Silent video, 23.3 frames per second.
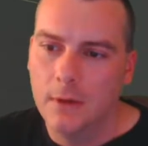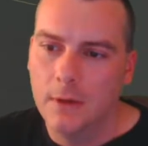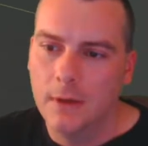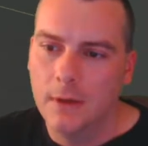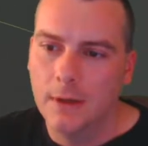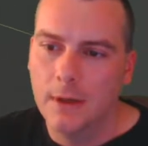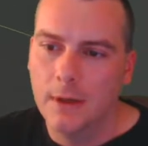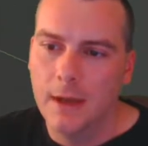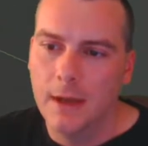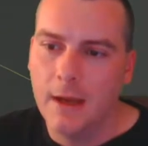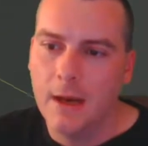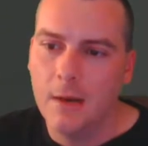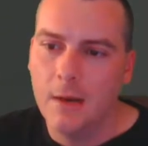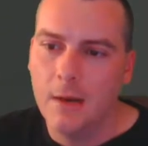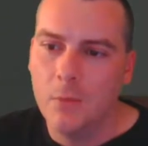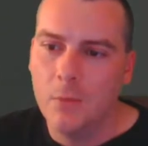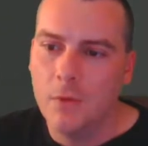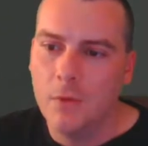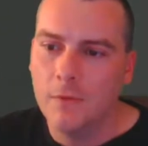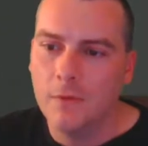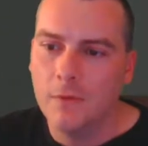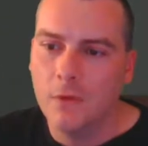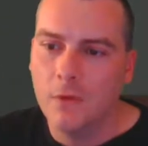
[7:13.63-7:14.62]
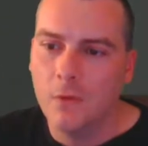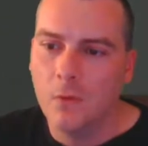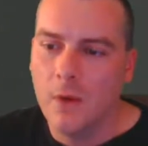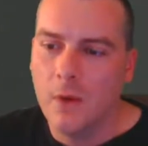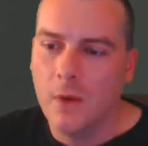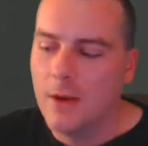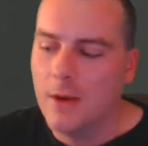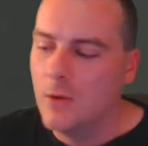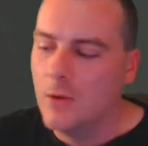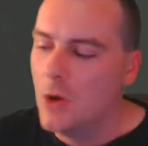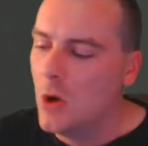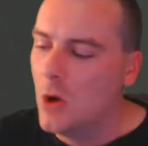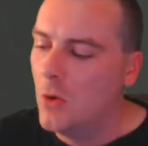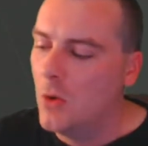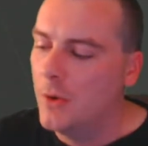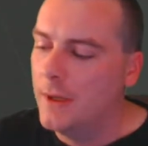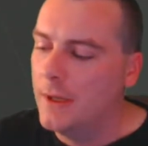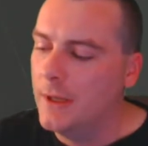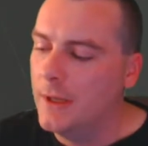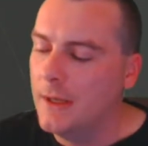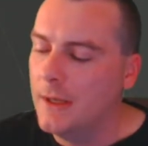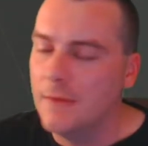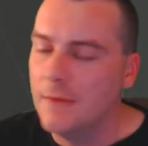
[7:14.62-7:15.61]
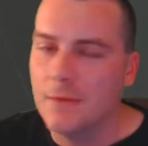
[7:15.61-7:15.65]
Okay, and I'm moving around
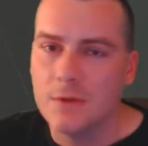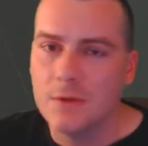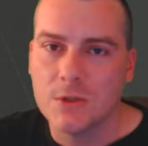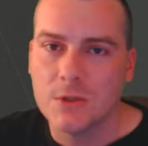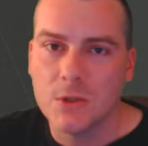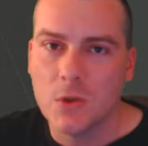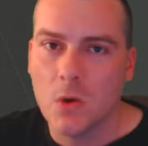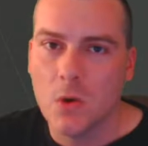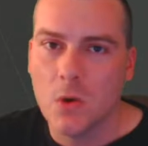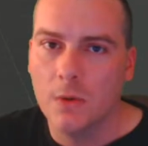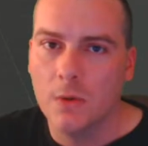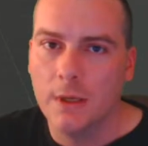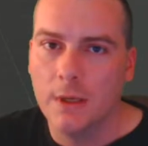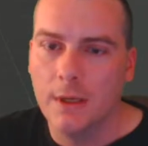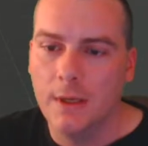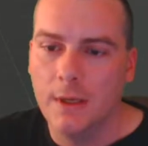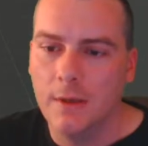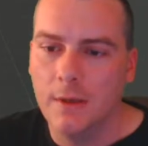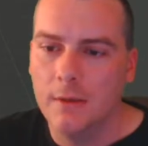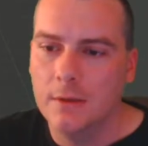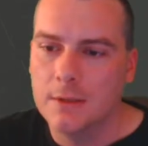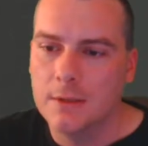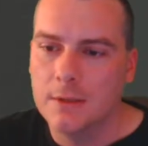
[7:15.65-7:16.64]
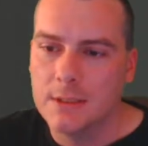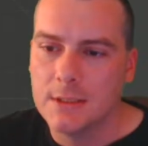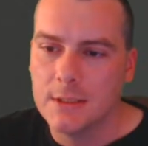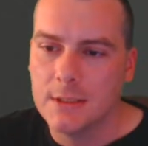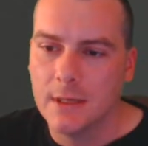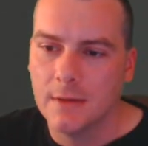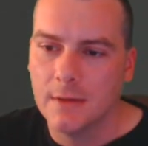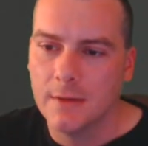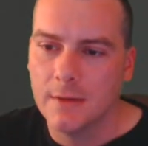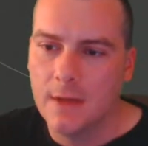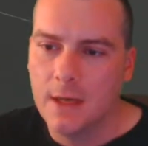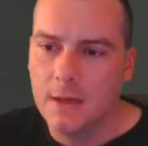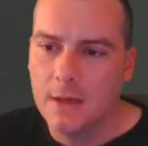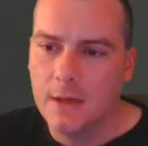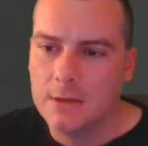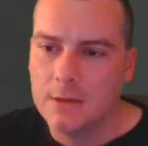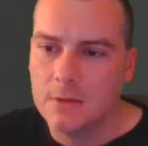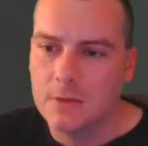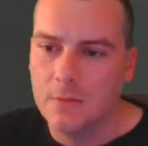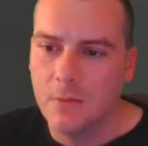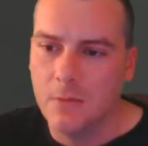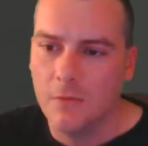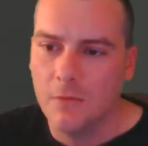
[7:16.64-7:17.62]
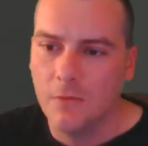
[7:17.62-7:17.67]
holding in the scroll key, just like that.
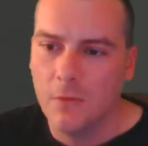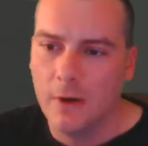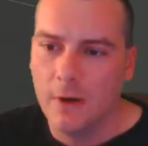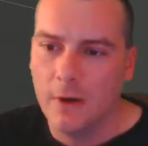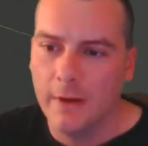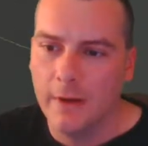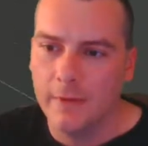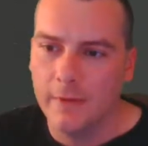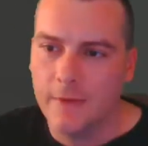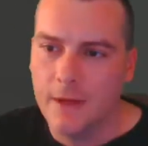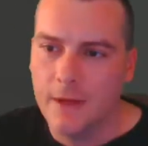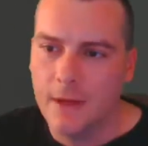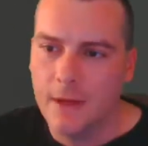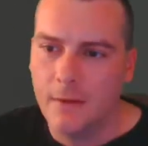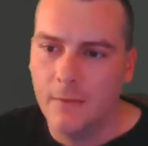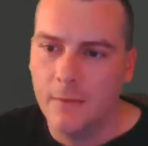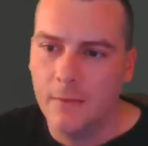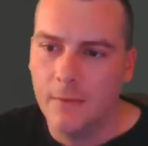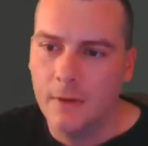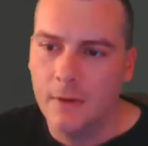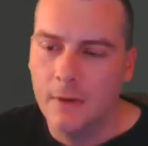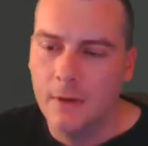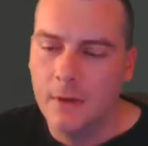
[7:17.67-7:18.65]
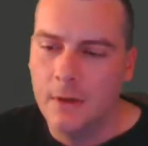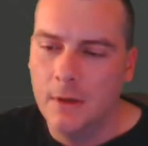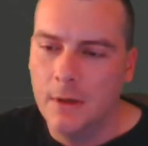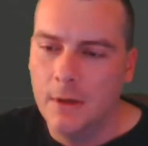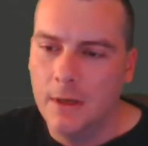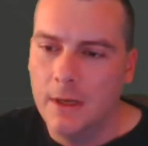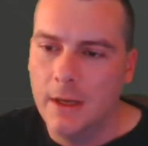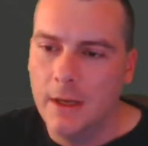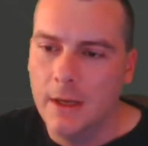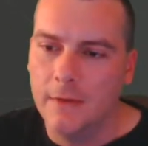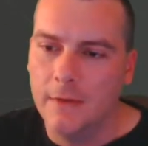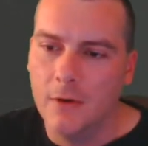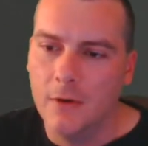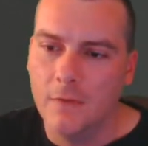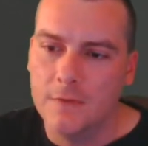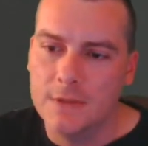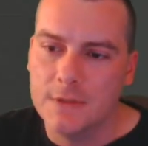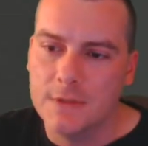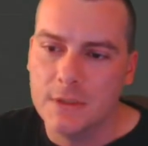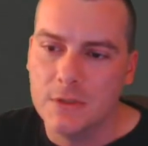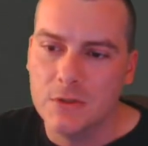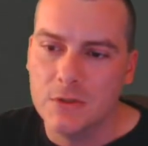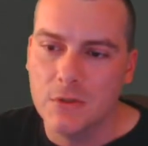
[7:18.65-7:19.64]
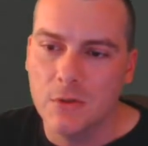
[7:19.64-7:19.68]
Just move around like that, and then
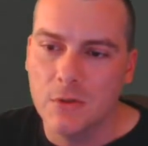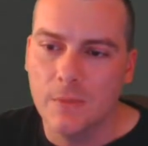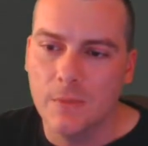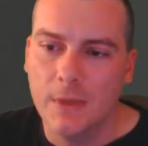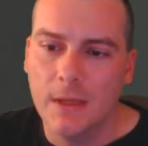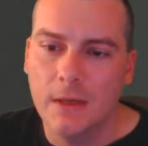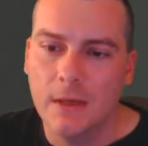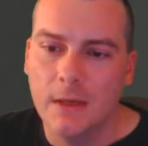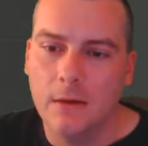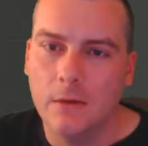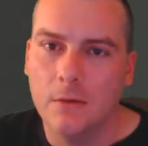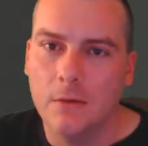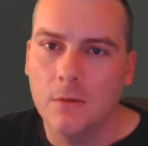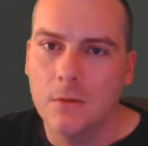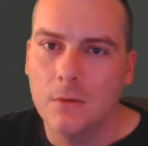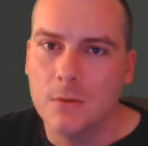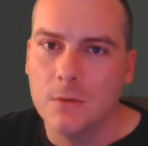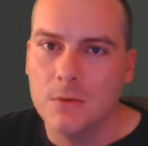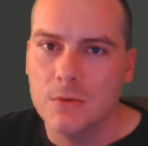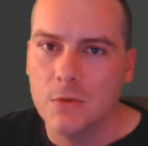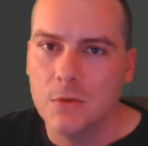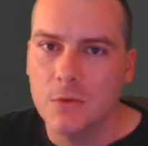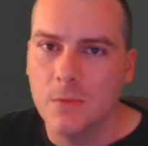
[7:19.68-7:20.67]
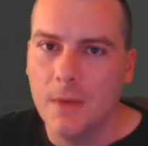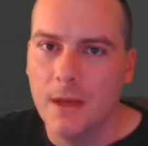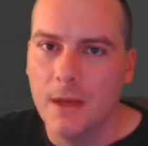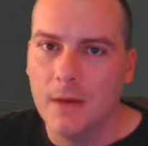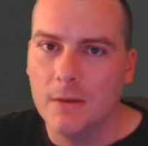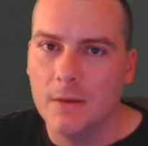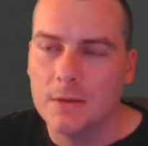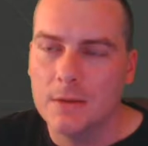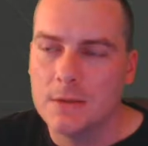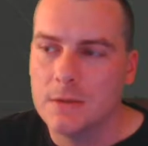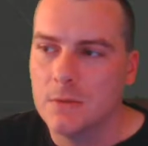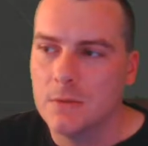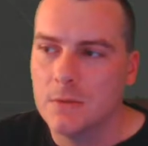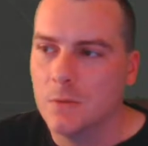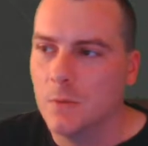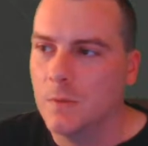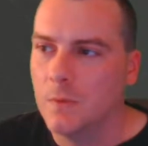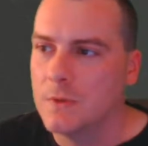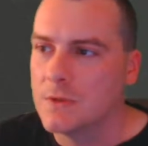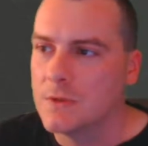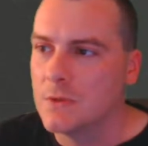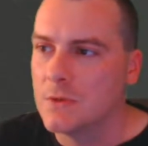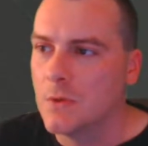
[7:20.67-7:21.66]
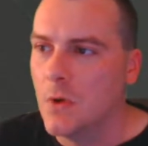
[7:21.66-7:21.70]
obviously zoom in or zoom out
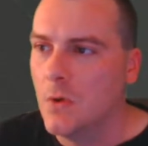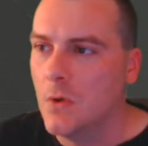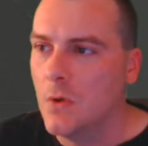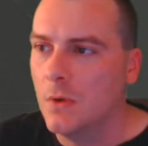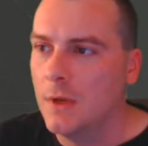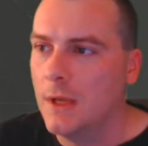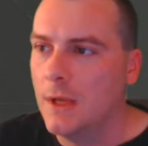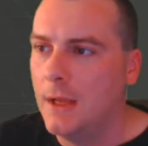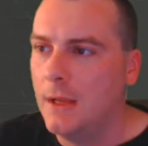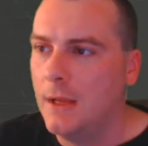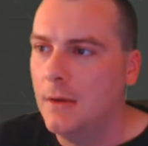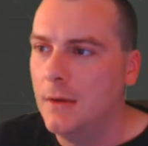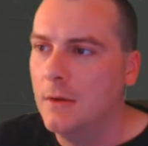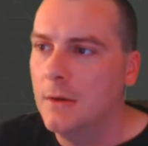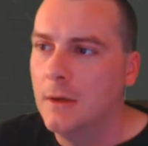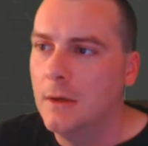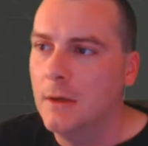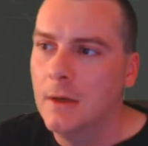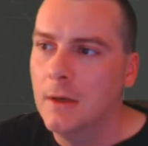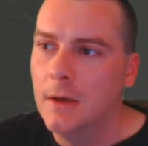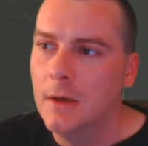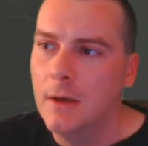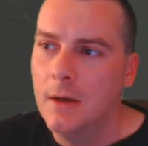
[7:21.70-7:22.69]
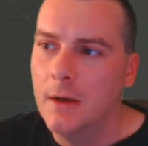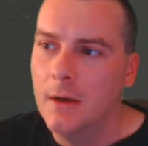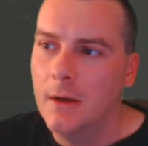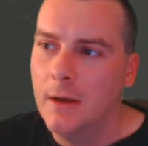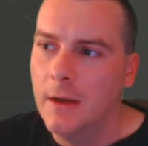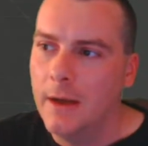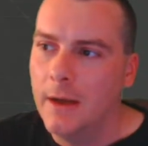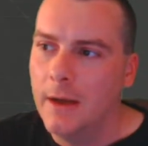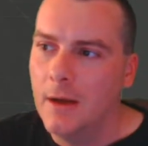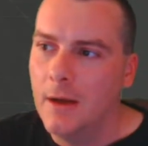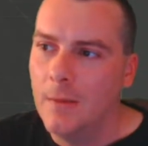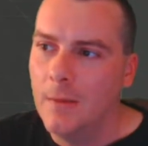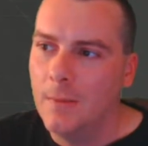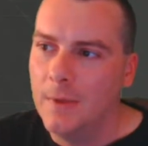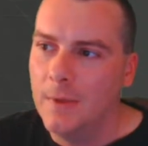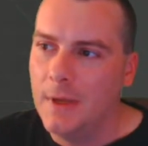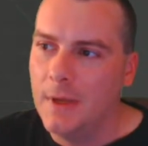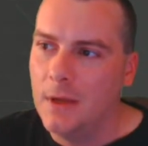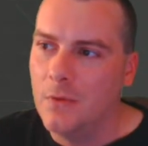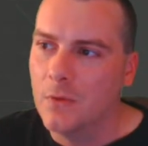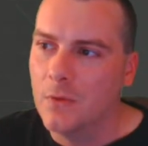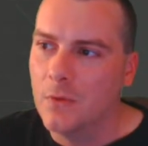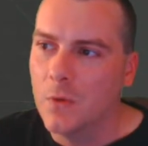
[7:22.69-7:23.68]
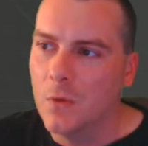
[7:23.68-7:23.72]
with the scroll key. And up
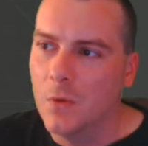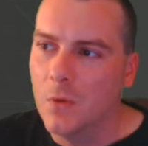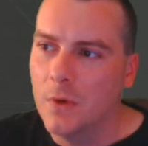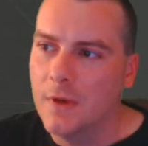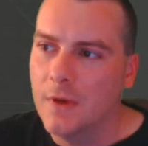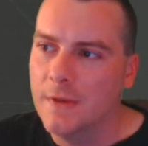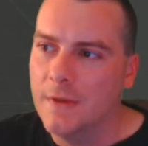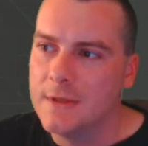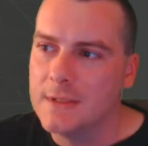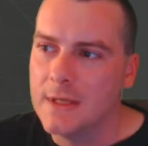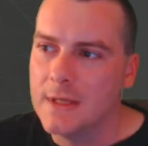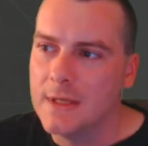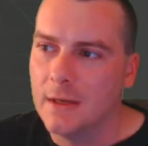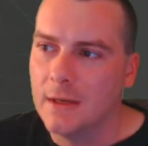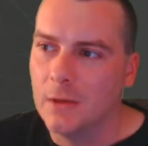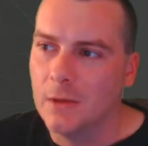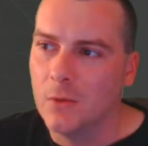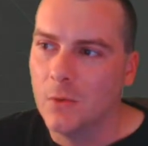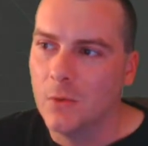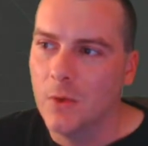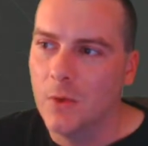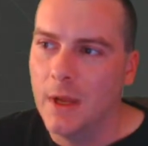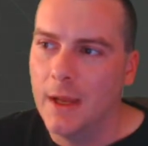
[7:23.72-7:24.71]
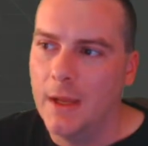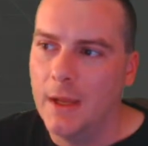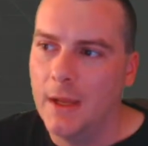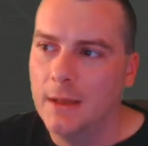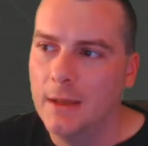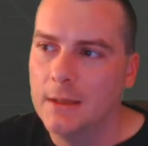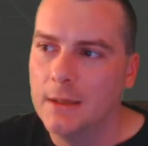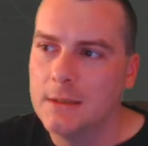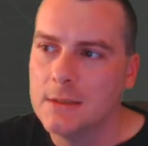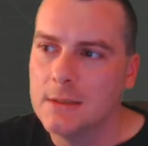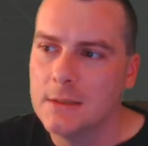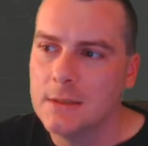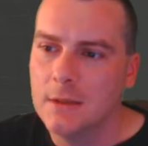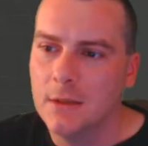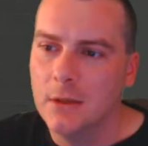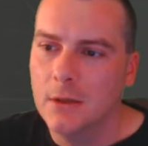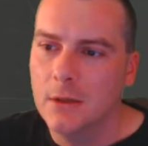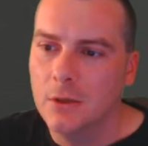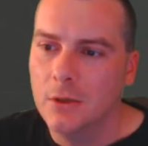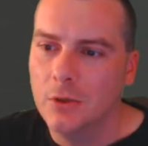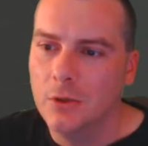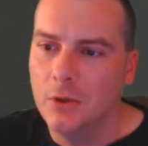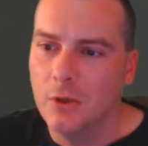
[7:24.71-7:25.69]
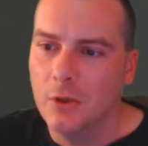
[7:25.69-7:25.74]
here in the corner there's like a little hand.
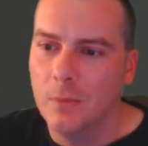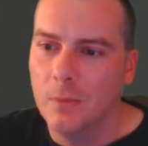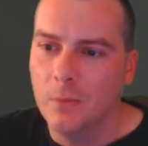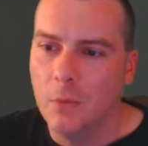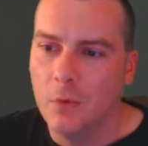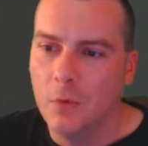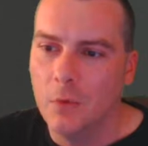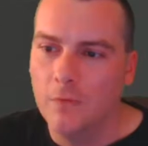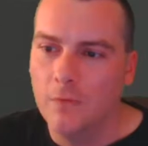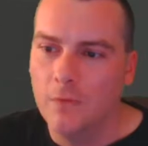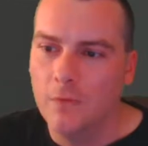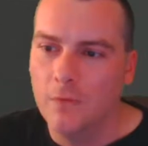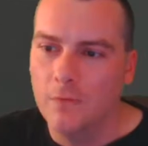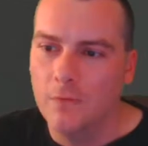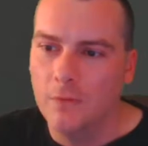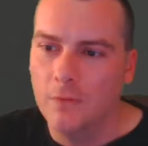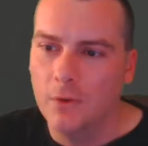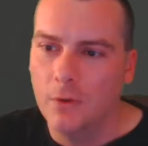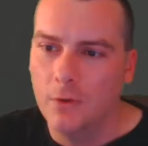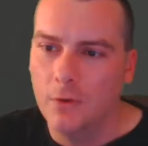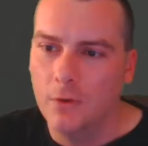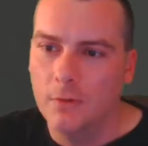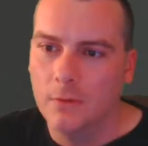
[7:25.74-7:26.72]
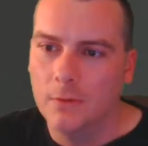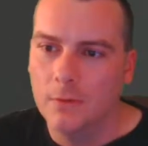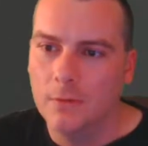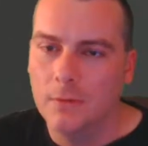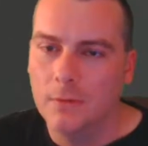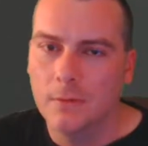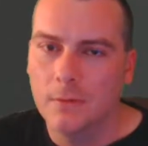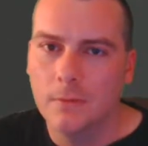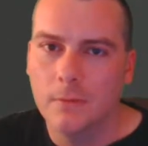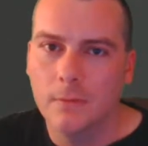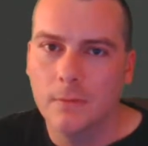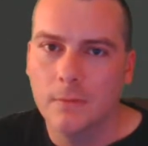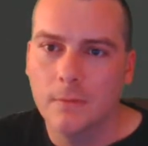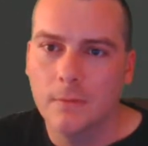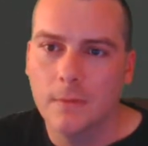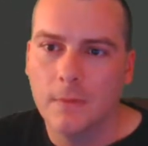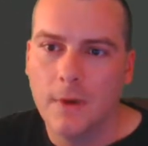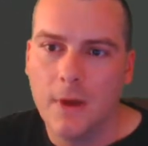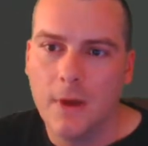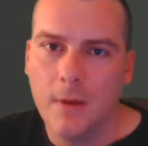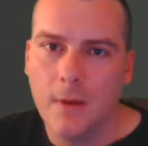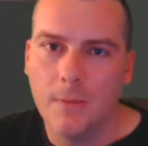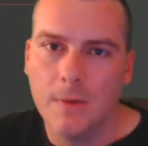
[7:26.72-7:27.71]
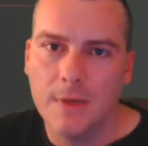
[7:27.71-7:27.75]
You can move the view
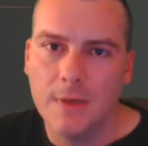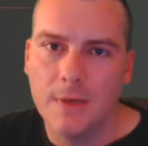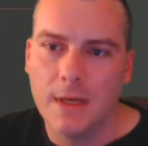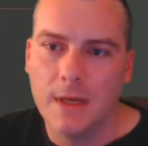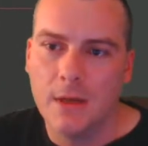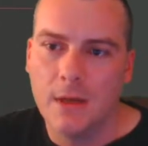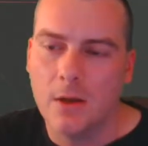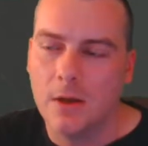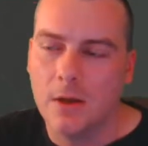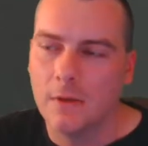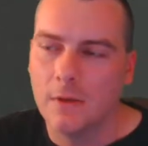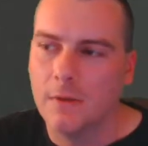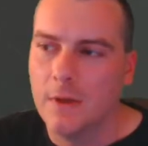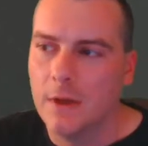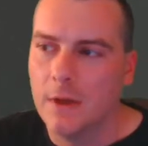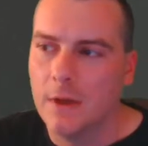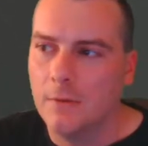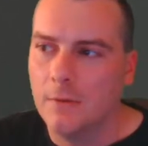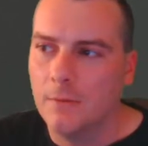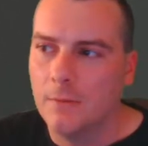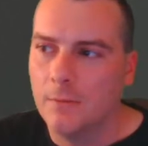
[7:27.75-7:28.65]
up and down like that.